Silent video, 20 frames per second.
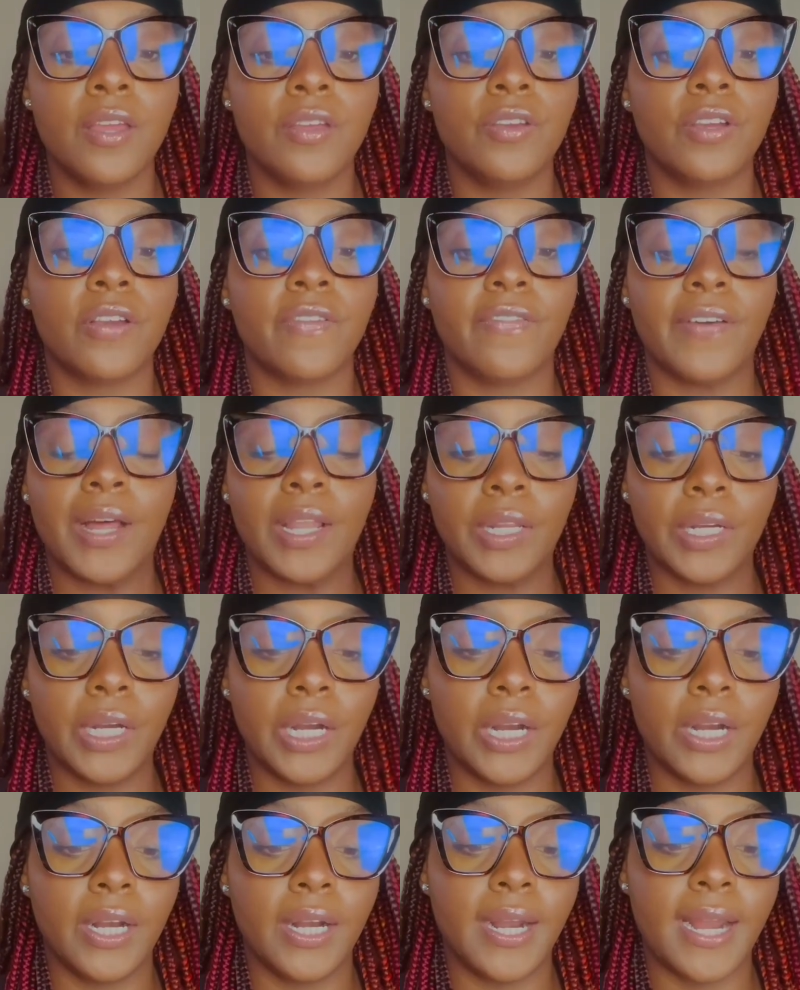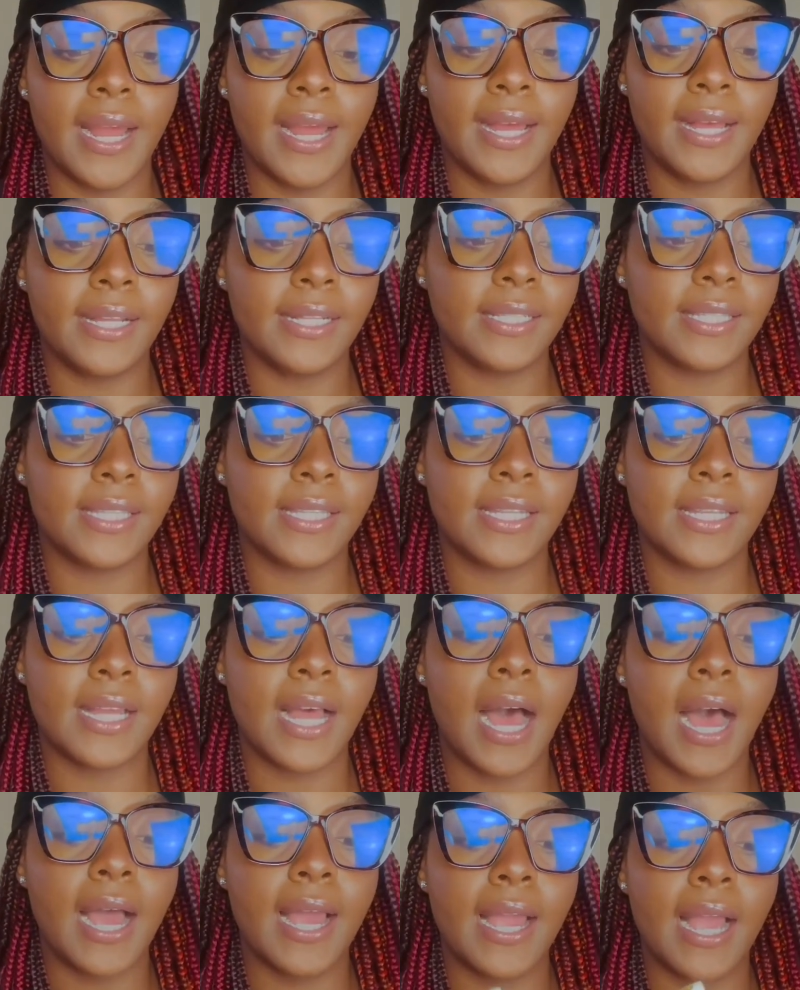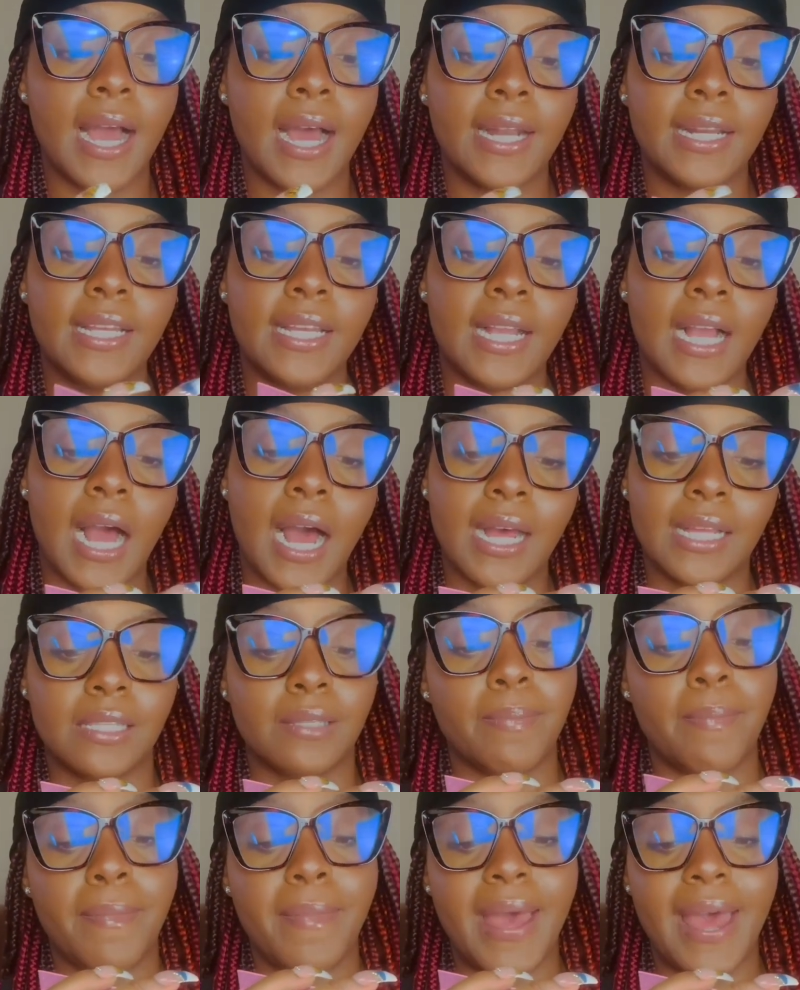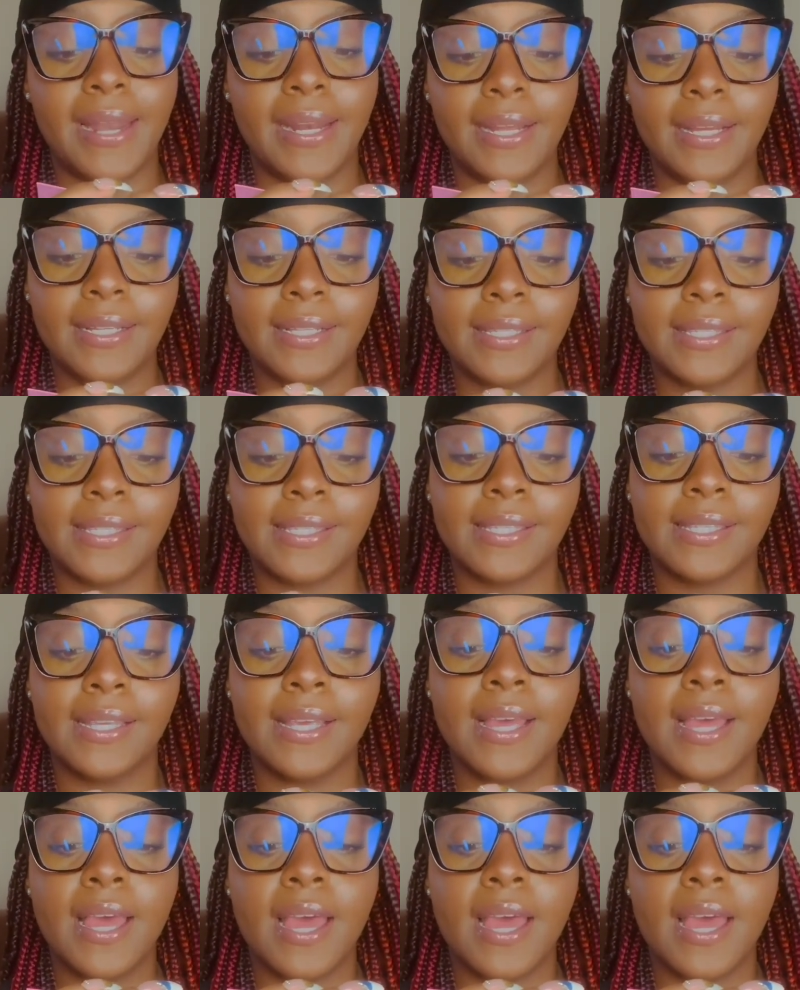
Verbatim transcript: You can follow her at Ioni Cosmetics,